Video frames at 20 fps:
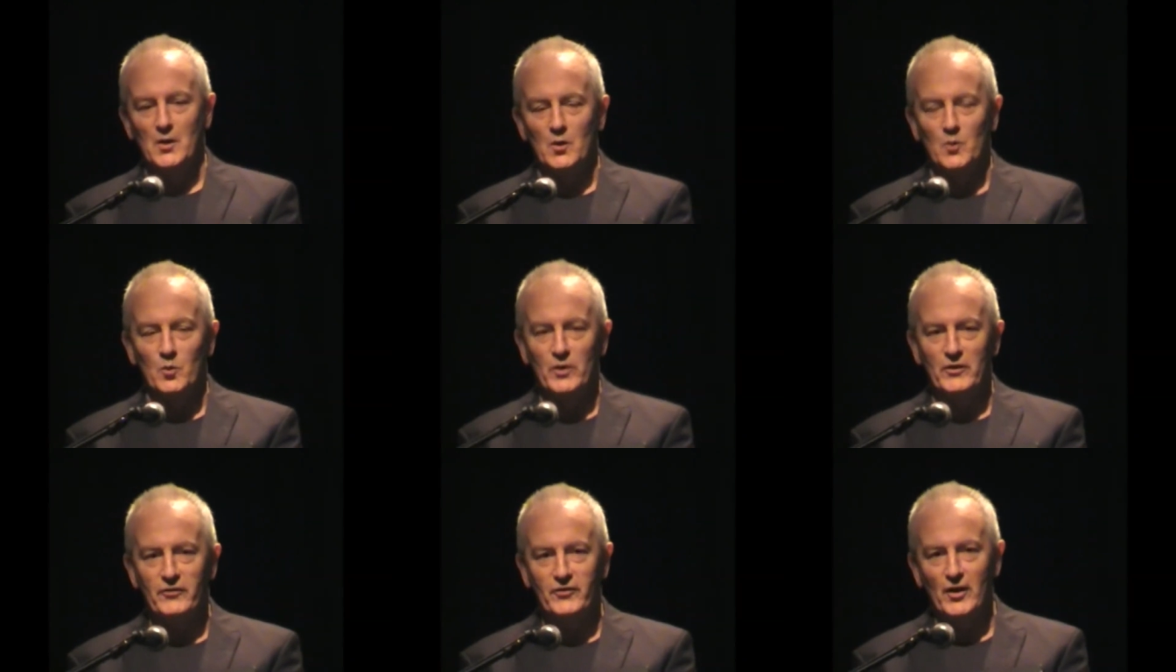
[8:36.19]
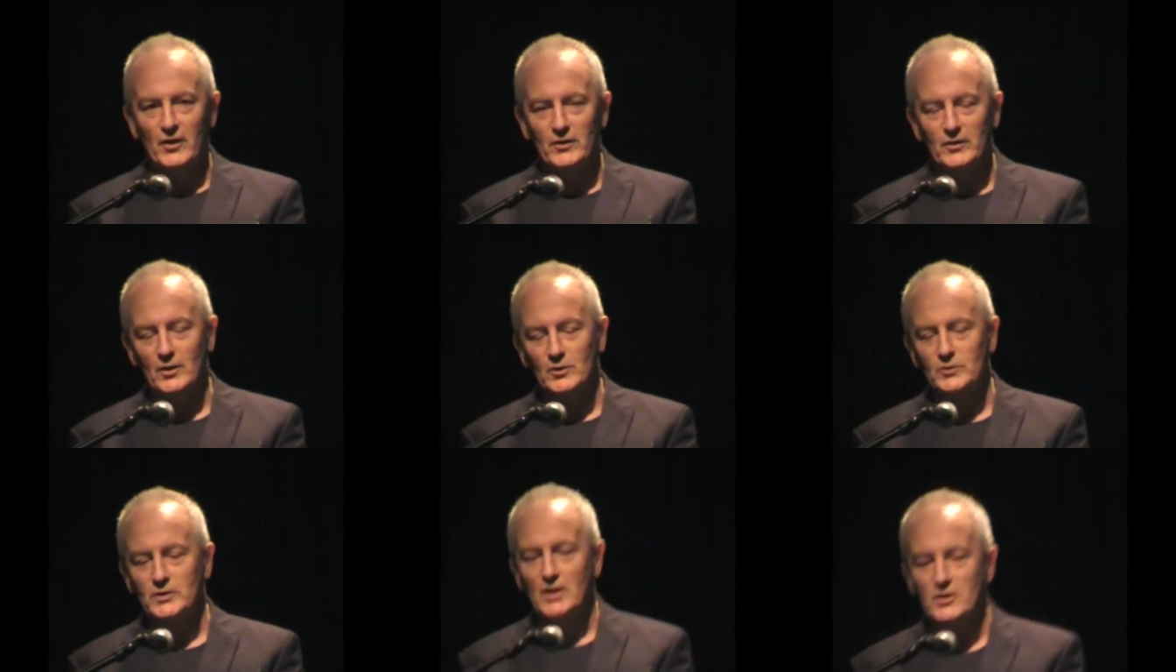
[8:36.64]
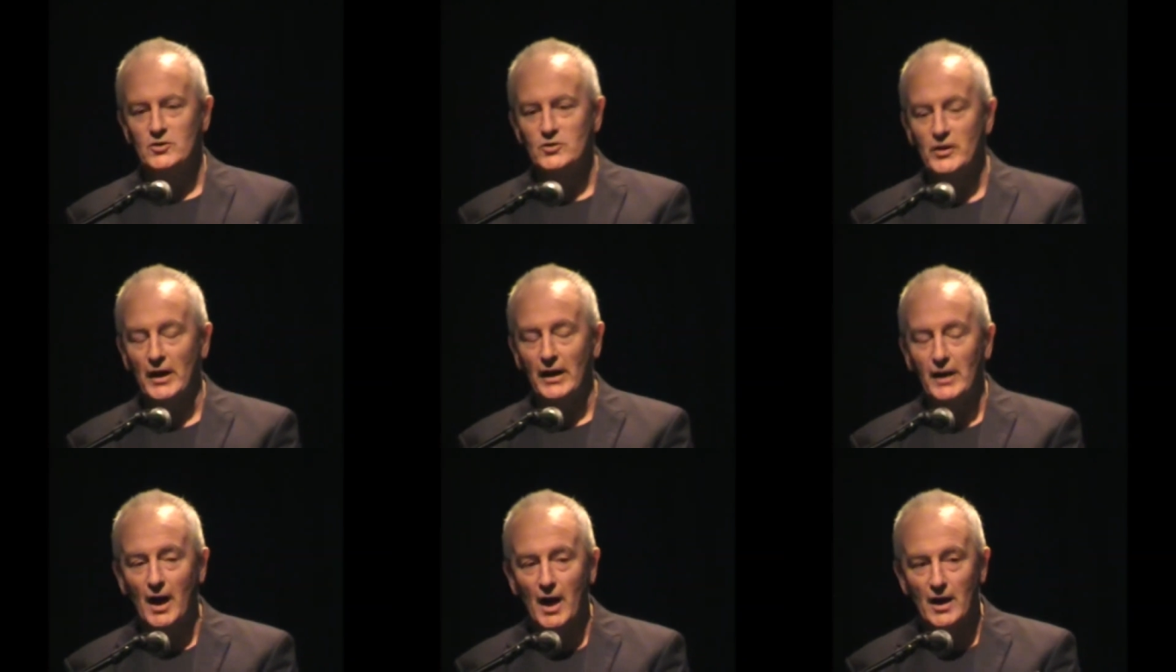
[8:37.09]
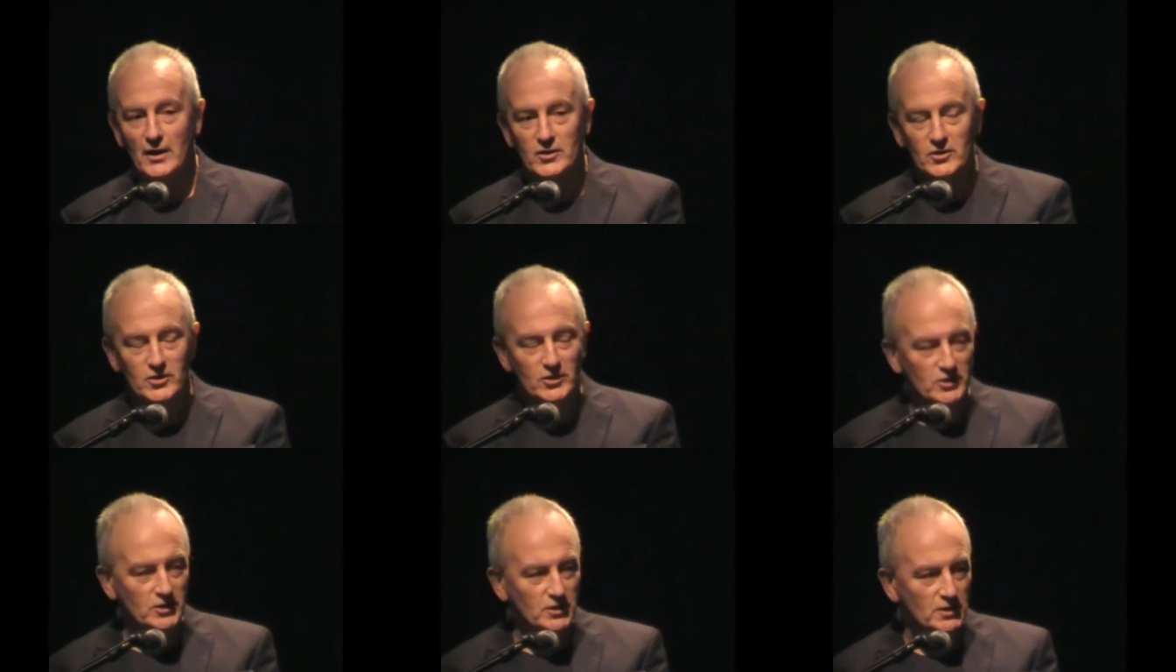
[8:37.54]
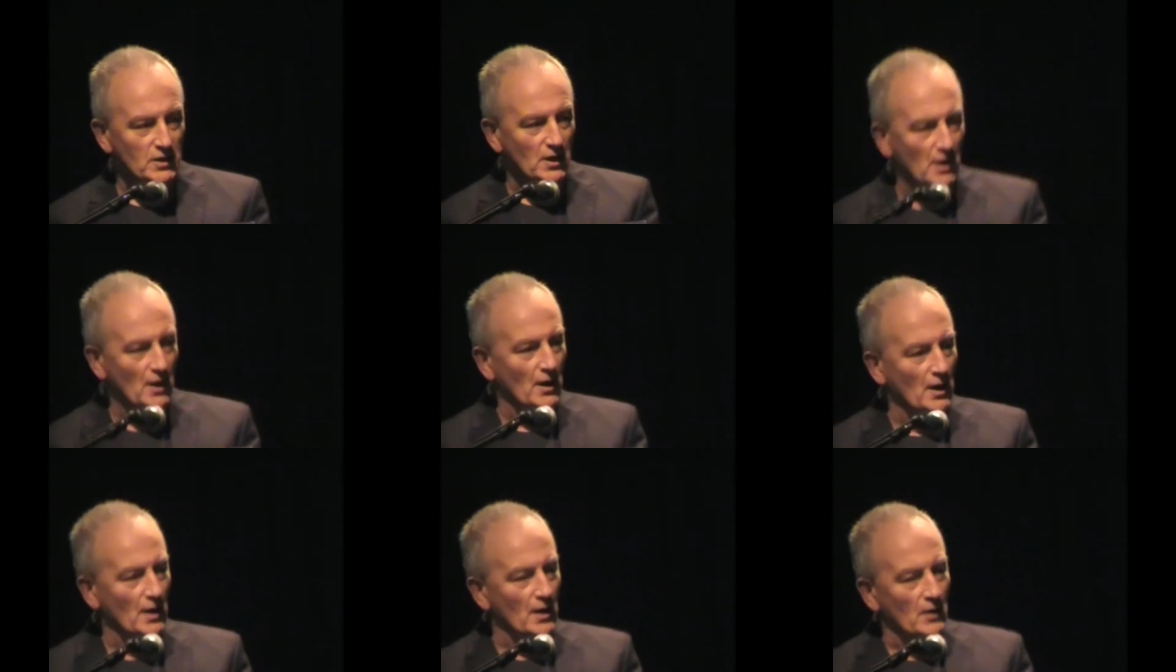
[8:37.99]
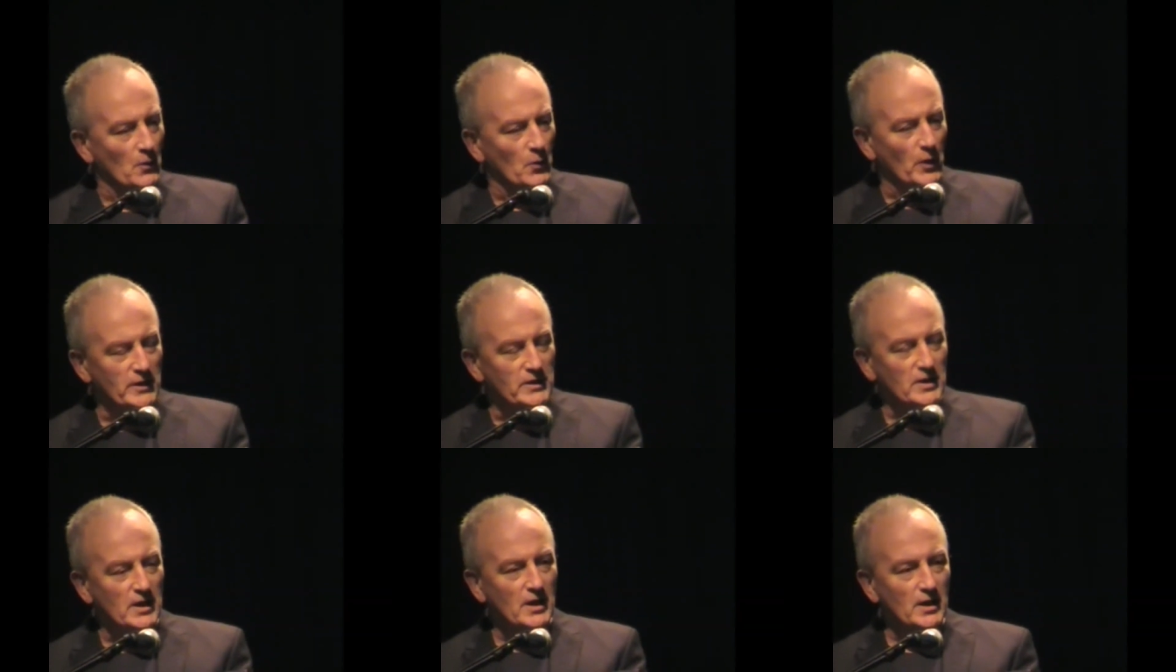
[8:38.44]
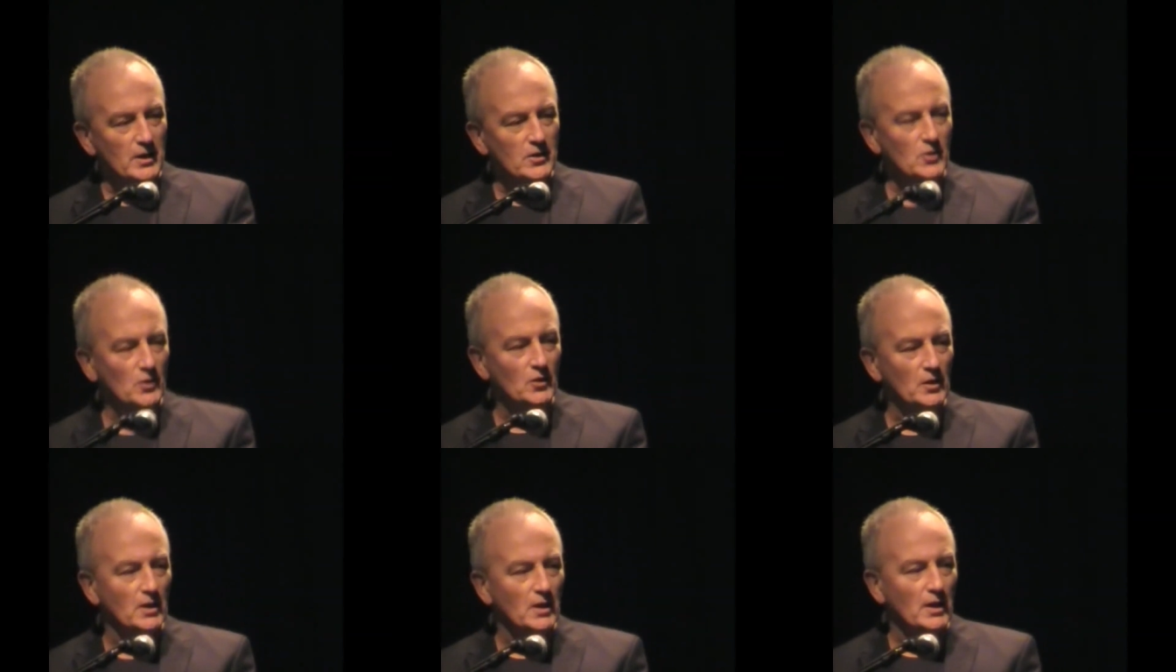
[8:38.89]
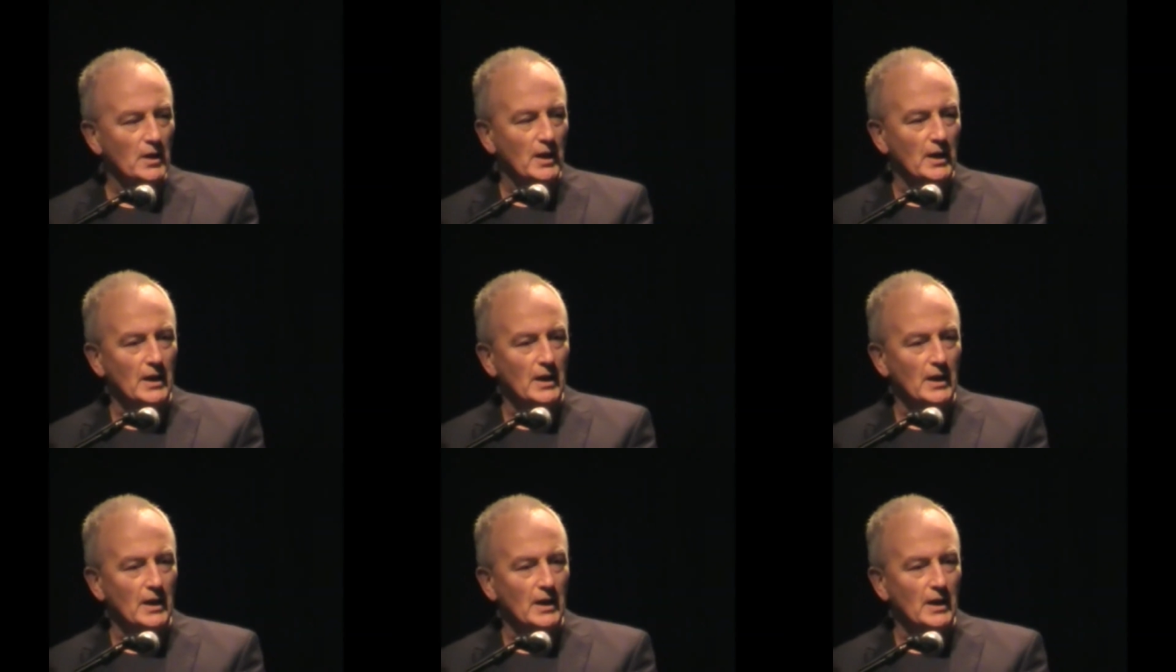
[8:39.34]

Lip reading: We found out that Dracontus, what did he do?